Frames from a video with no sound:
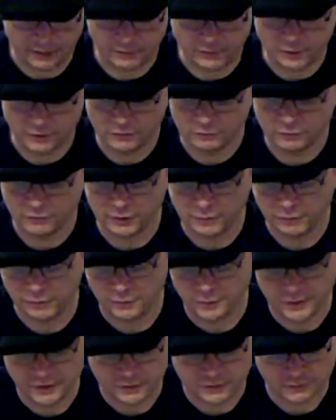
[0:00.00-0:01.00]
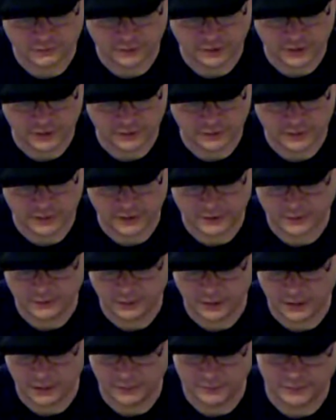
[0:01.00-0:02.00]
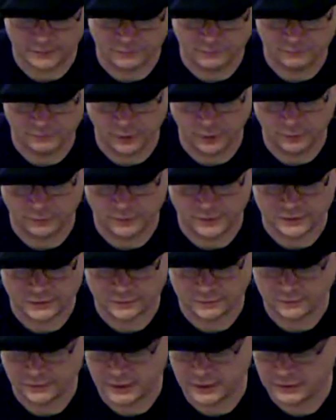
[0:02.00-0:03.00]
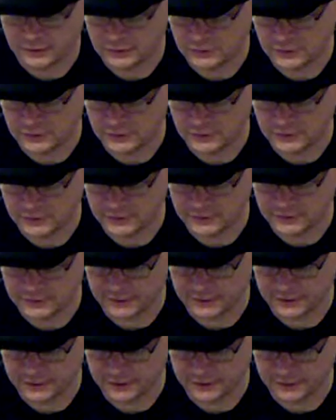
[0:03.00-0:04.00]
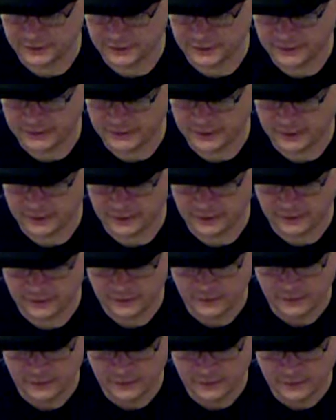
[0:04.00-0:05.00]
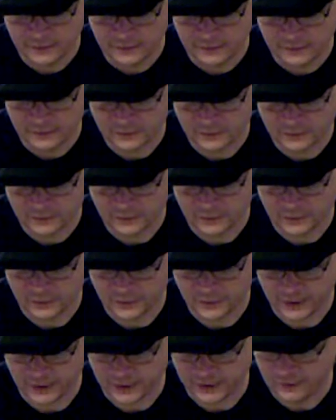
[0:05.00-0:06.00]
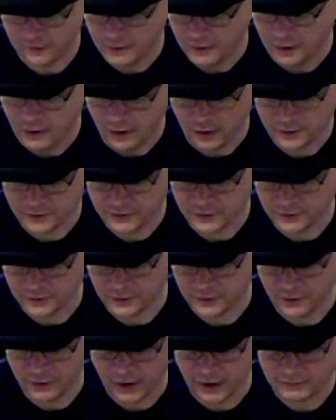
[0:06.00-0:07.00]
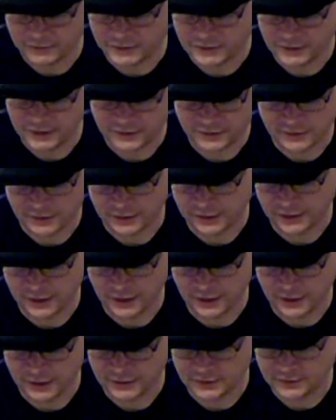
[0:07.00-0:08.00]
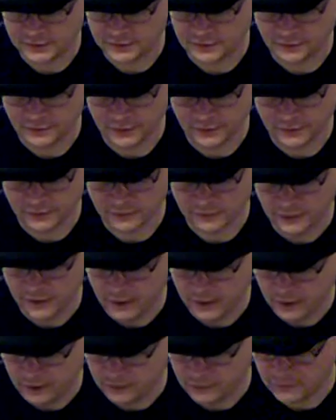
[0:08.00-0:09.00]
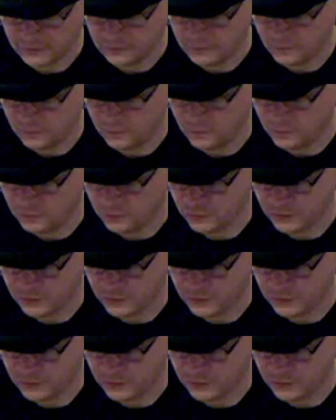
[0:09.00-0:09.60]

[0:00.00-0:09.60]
a little rubber piece around, foam piece around, so you can sit there and do that. Also, I was testing cuts, for